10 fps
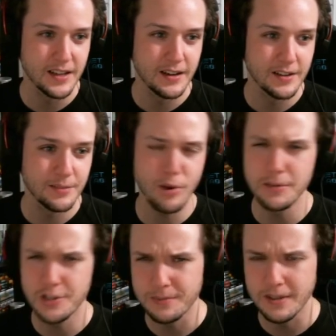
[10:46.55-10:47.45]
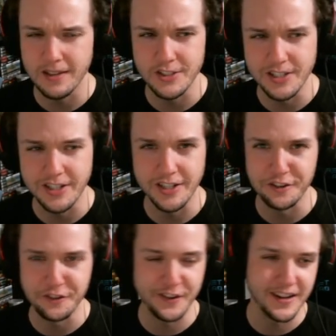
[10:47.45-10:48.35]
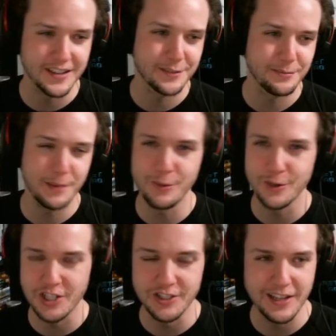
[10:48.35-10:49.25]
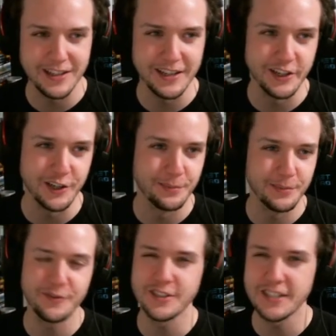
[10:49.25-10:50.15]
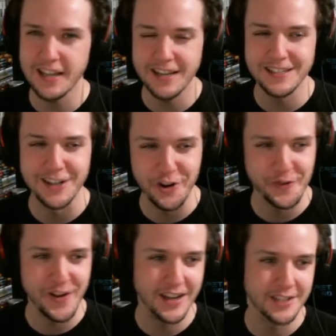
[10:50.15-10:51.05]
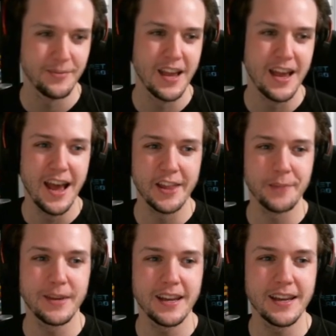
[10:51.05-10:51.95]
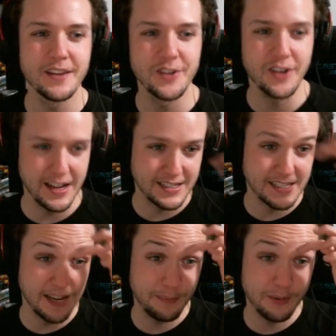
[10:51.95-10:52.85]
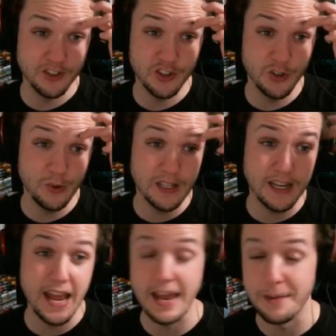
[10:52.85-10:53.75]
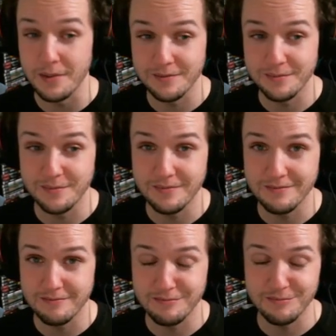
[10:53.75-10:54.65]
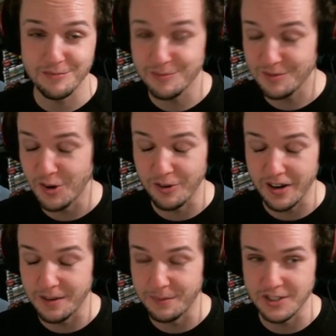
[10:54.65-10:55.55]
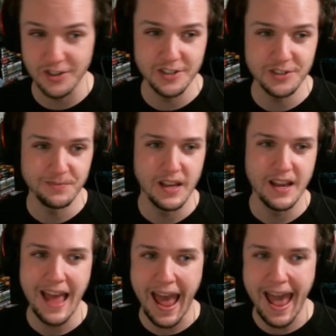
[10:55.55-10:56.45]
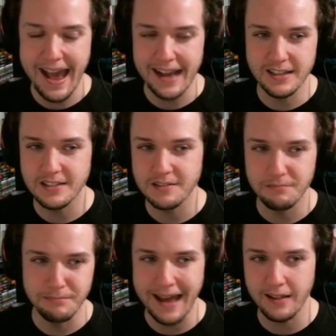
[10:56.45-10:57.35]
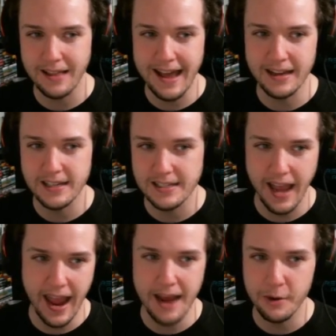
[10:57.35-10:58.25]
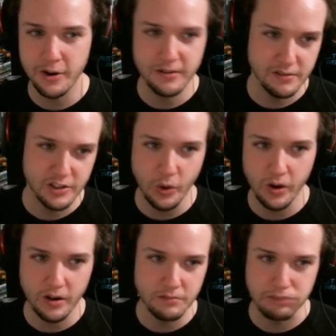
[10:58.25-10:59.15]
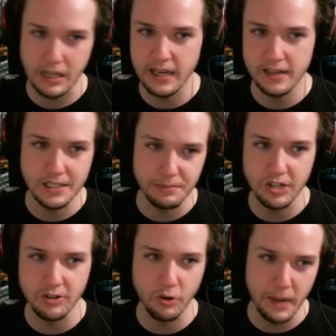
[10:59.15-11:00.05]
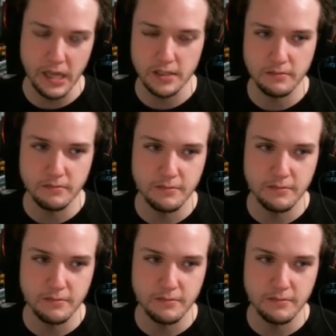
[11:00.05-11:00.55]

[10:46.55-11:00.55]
Probably should be a legendary artifact. Maybe we'll change that later. But for today, it's an artifact. At the beginning of your end step, choose a name. Already a bit strange. Axe, battle axe, hammer, sword, blade, spear, or mace.